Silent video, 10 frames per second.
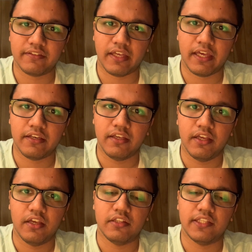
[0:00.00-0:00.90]
and
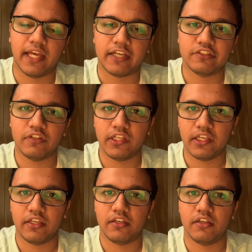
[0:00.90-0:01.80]
they
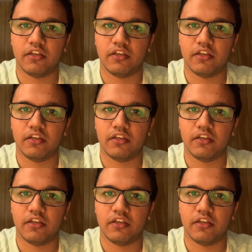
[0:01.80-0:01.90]
actually